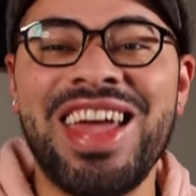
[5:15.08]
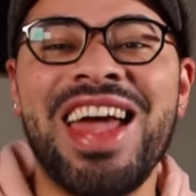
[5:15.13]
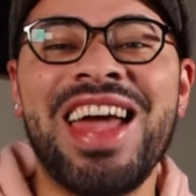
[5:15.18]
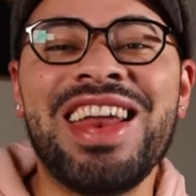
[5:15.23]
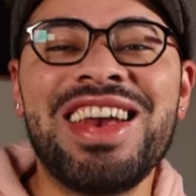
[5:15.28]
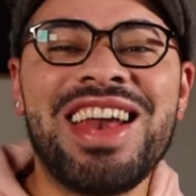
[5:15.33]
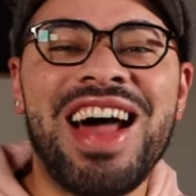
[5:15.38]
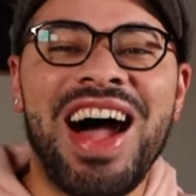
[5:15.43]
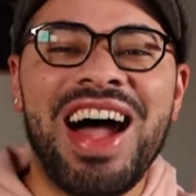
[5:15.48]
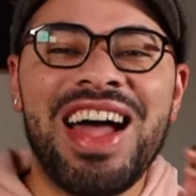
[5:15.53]

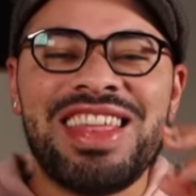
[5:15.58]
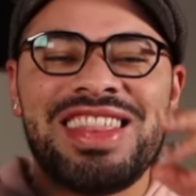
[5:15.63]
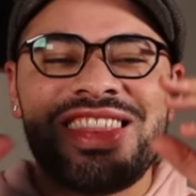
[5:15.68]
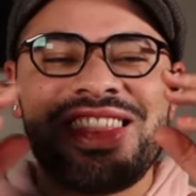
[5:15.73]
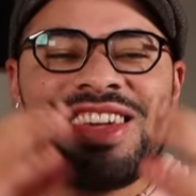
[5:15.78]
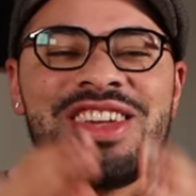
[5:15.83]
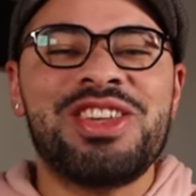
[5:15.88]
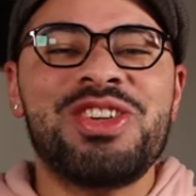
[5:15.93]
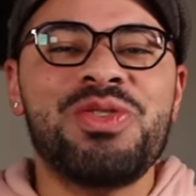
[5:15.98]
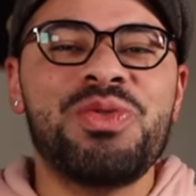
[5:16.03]
And I
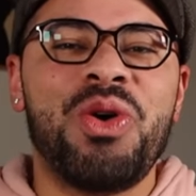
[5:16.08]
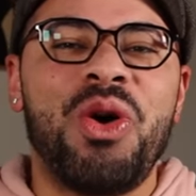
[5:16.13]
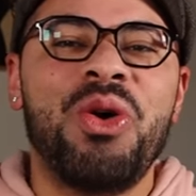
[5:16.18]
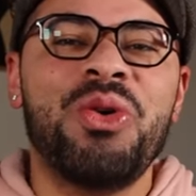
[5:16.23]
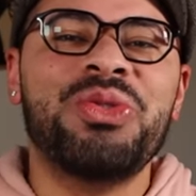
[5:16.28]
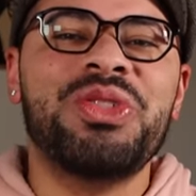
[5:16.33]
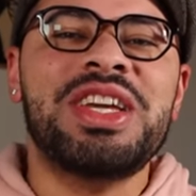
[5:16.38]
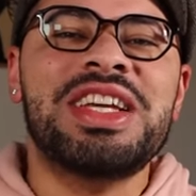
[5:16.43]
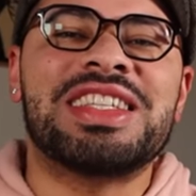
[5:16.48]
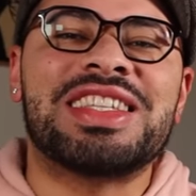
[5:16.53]
think you
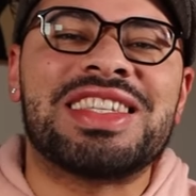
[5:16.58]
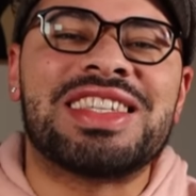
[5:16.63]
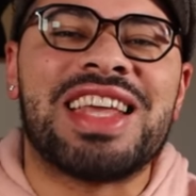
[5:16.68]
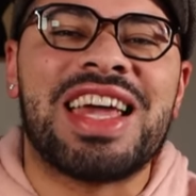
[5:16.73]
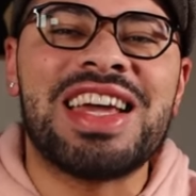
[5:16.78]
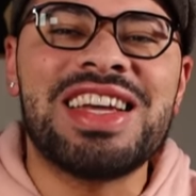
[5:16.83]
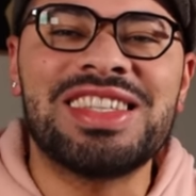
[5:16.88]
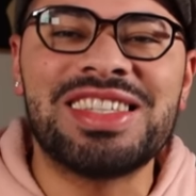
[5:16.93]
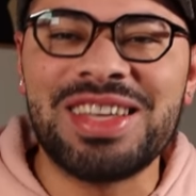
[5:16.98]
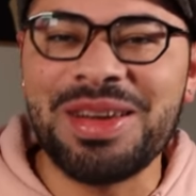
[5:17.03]
only
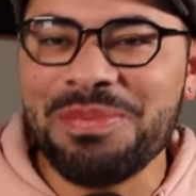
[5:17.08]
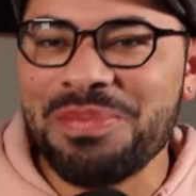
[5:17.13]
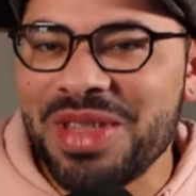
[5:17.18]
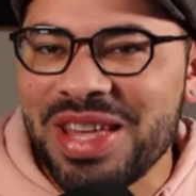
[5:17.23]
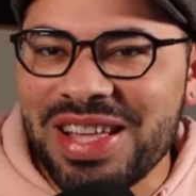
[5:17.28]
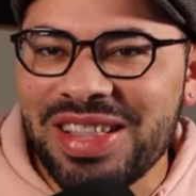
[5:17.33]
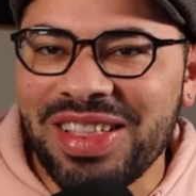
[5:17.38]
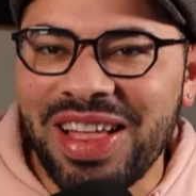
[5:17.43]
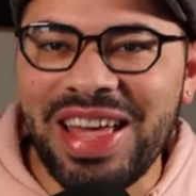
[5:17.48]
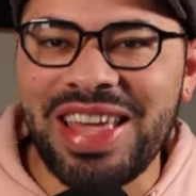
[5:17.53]
say
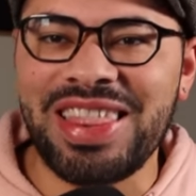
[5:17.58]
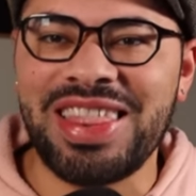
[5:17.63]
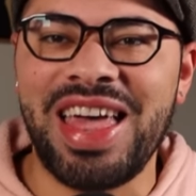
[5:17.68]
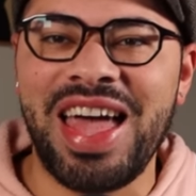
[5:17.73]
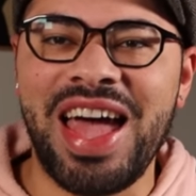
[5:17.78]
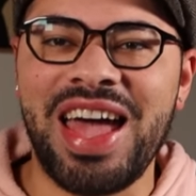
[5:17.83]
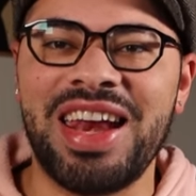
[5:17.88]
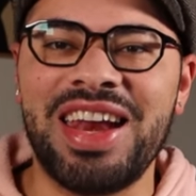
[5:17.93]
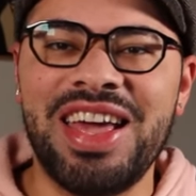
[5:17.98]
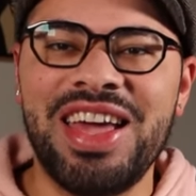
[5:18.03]
something like
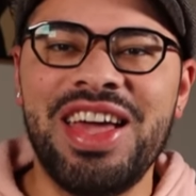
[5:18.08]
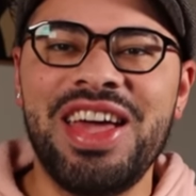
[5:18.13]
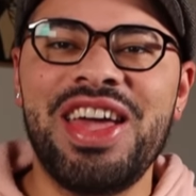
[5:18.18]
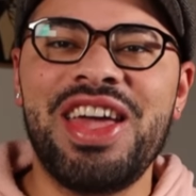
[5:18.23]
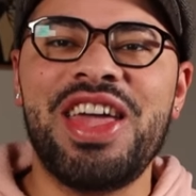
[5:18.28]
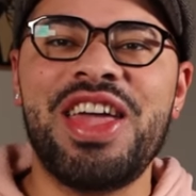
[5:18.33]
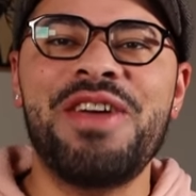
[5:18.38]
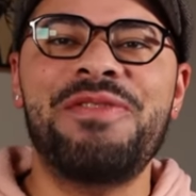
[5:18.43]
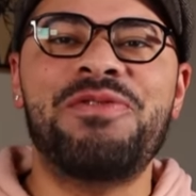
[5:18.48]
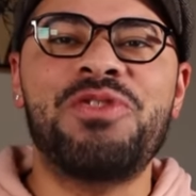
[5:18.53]
that
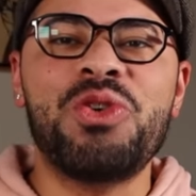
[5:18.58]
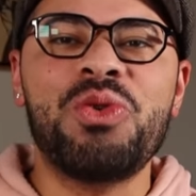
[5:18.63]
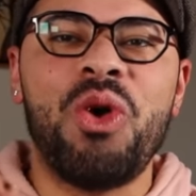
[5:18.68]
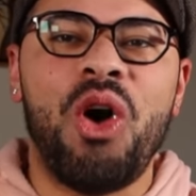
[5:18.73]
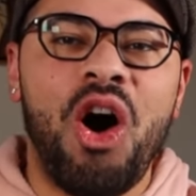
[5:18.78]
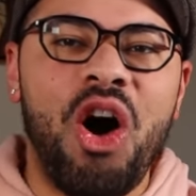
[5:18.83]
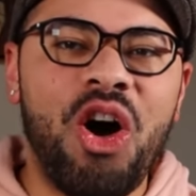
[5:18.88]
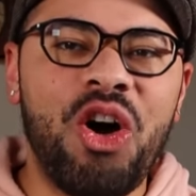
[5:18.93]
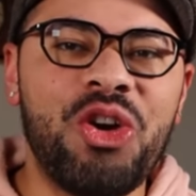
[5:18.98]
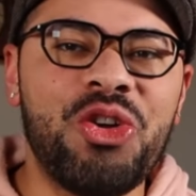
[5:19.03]
if
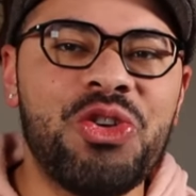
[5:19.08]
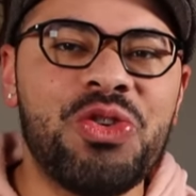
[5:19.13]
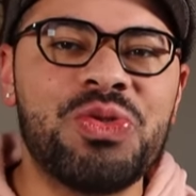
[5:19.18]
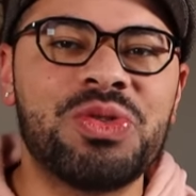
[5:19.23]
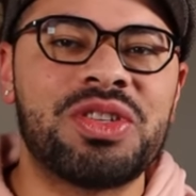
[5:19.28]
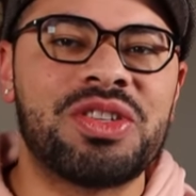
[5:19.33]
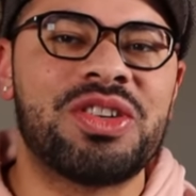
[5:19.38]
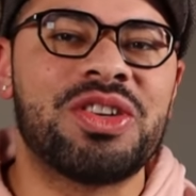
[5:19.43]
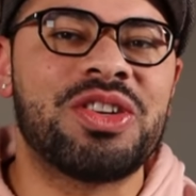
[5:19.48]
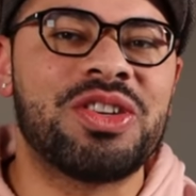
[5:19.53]
you are
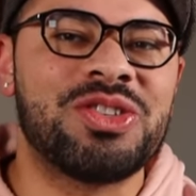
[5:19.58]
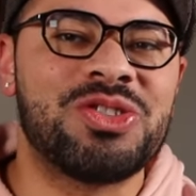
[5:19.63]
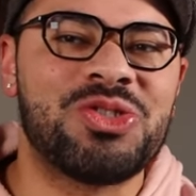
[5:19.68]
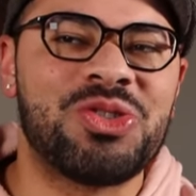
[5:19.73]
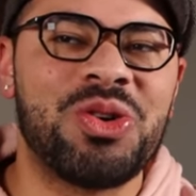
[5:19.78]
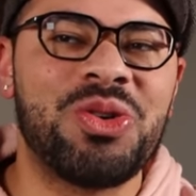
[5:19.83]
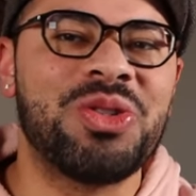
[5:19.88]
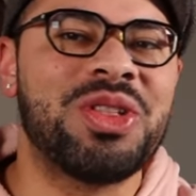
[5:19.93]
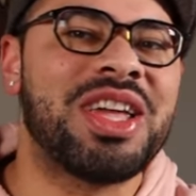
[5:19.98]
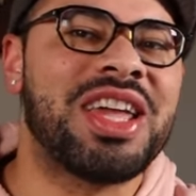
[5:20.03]
used to
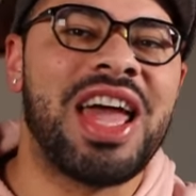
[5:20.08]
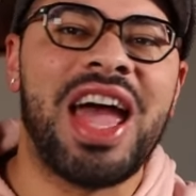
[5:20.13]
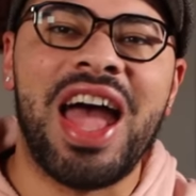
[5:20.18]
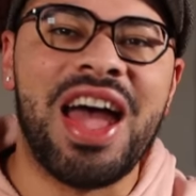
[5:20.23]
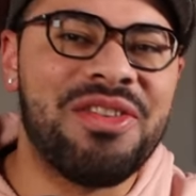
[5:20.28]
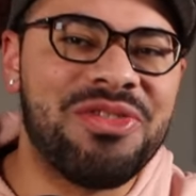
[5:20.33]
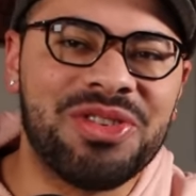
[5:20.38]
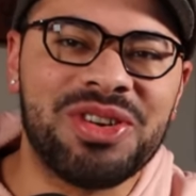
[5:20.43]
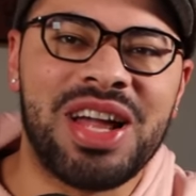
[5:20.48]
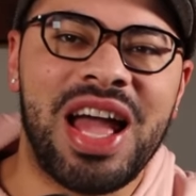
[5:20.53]
controlling
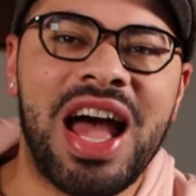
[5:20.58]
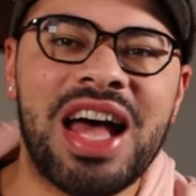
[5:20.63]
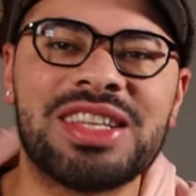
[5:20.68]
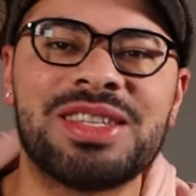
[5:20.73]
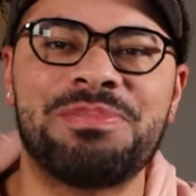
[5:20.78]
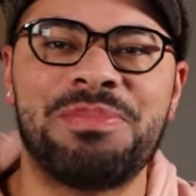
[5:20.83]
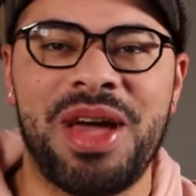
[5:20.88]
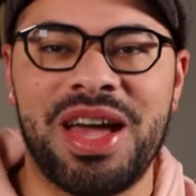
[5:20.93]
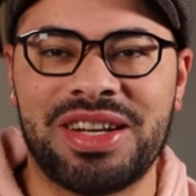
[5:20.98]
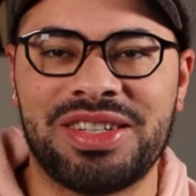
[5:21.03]
every
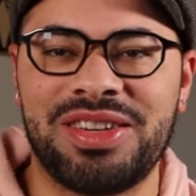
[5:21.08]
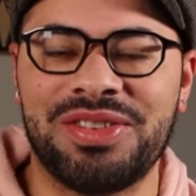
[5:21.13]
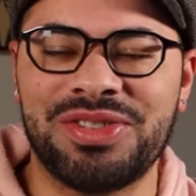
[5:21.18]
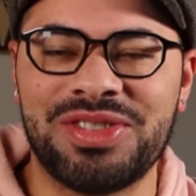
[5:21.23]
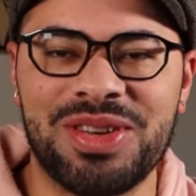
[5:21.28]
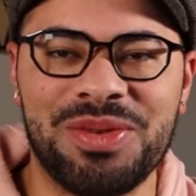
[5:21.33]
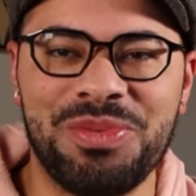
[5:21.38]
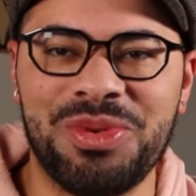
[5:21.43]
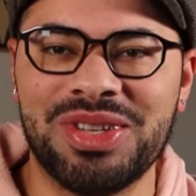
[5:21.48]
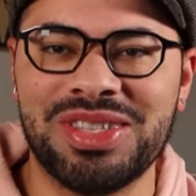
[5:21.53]
aspect
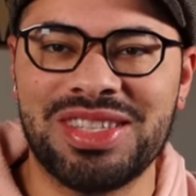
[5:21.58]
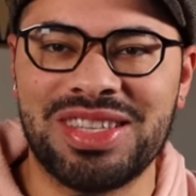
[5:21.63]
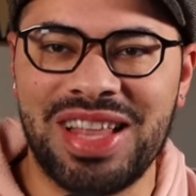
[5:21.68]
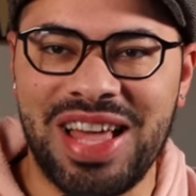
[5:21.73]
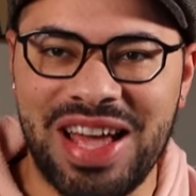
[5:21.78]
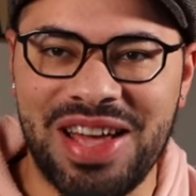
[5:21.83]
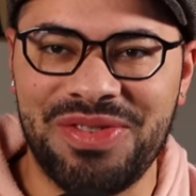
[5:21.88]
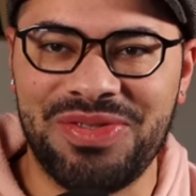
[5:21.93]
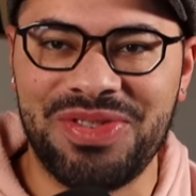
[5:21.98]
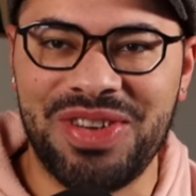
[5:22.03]
of someone's
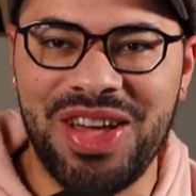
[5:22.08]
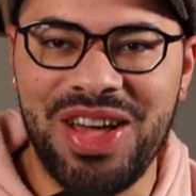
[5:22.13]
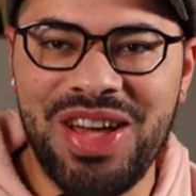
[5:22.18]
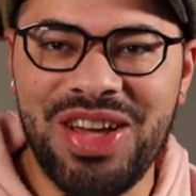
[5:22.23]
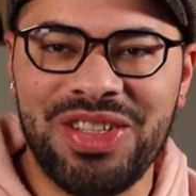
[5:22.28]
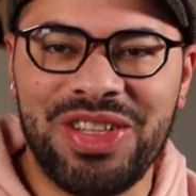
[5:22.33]
life.